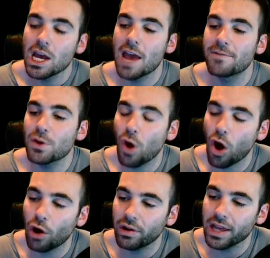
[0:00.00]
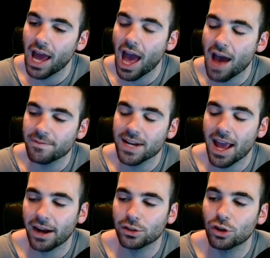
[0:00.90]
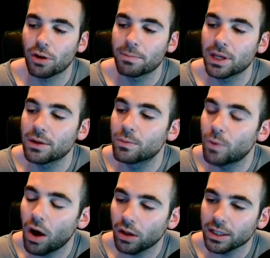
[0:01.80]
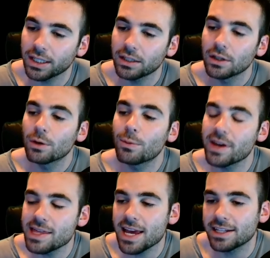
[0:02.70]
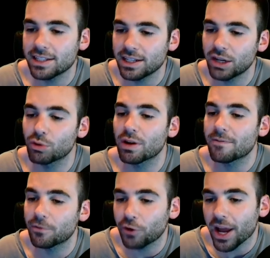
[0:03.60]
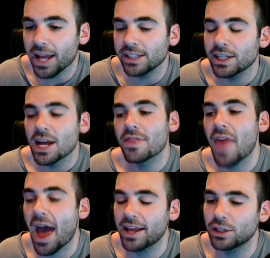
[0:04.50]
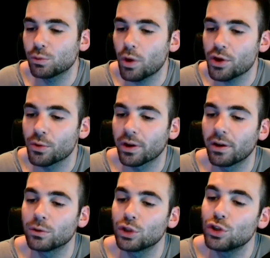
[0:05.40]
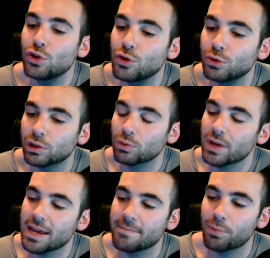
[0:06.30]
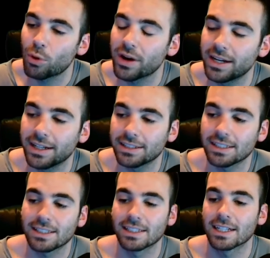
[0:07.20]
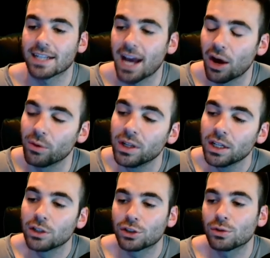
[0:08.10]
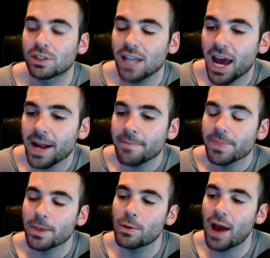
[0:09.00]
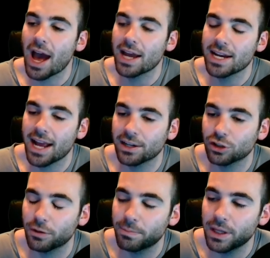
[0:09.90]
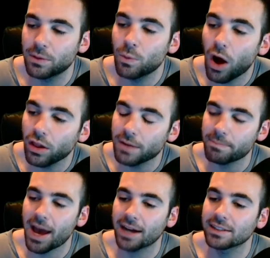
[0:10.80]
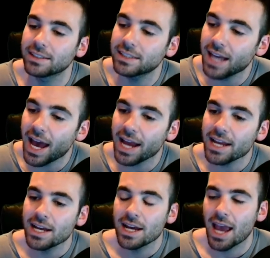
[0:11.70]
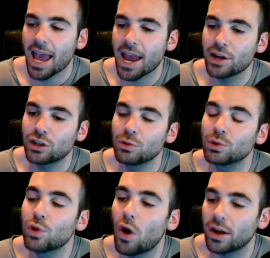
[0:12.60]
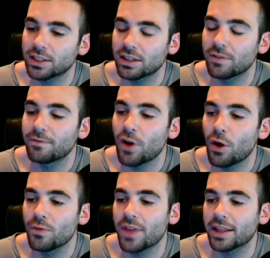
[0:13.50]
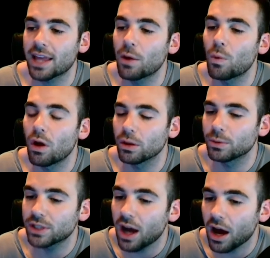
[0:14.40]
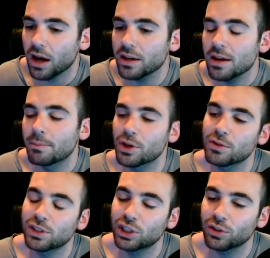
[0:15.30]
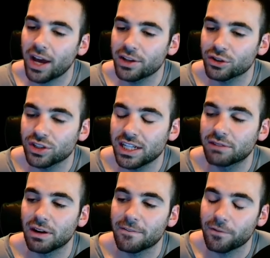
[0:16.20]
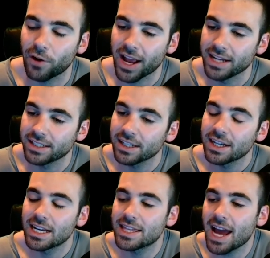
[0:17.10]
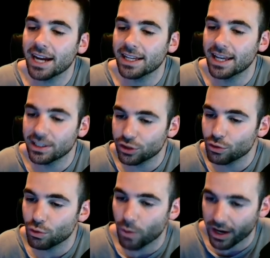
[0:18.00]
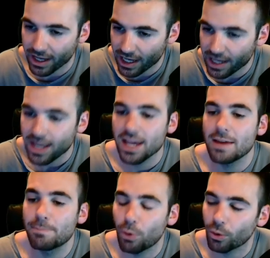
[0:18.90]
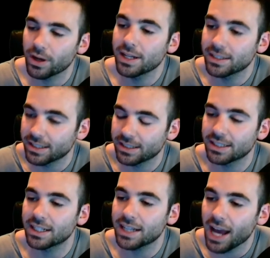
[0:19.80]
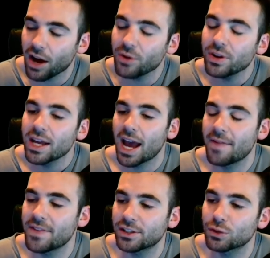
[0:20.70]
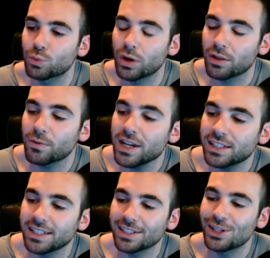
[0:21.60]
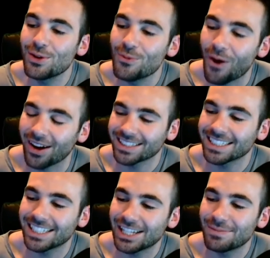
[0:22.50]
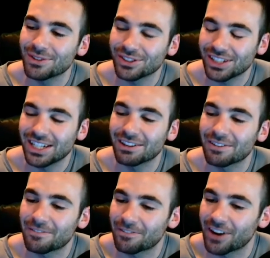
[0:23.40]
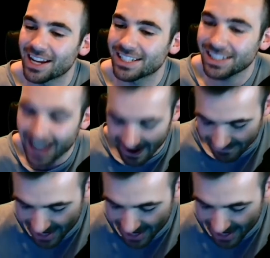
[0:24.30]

If you already have an X R P wallet with a secret phrase, that is what you are going to use to import an existing account. So say you had an X R P wallet back in the day and you lost the phone that that wallet was on, but you still had your secret phrase. In that case, you would want to hit import an existing account, and this is one of the reasons you want to keep your secret phrase safe.